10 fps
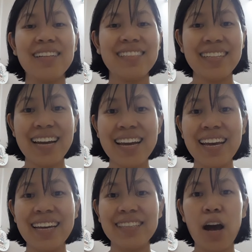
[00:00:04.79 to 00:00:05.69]
Today
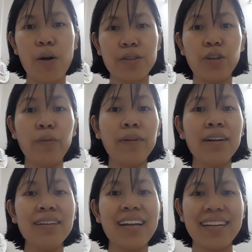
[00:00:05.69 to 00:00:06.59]
is
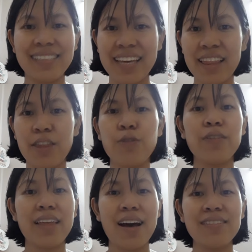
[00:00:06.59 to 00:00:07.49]
October 19th,
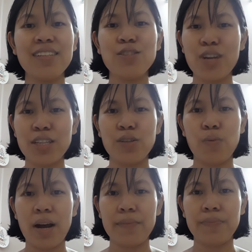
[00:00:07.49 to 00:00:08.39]

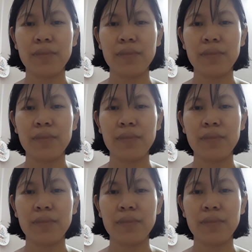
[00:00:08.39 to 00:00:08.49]
2021.